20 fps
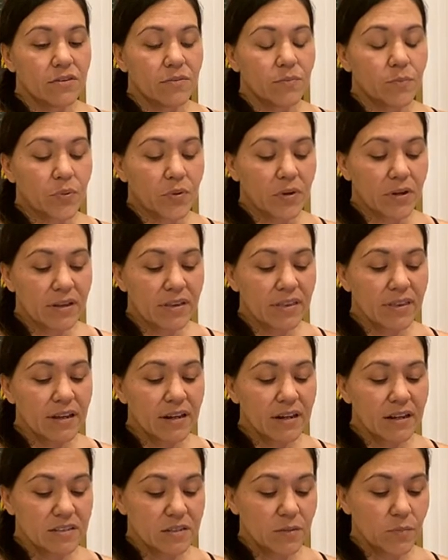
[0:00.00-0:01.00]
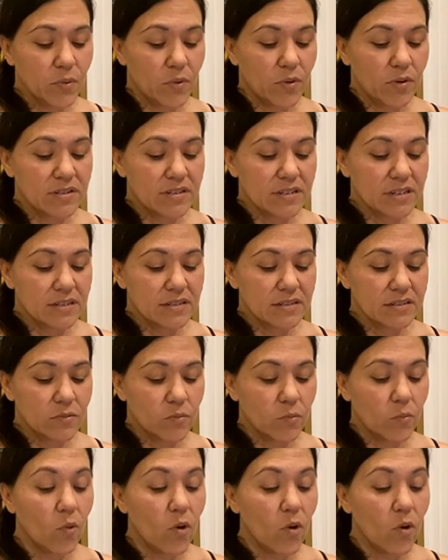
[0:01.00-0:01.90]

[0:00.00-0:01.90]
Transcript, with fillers: breathing is important.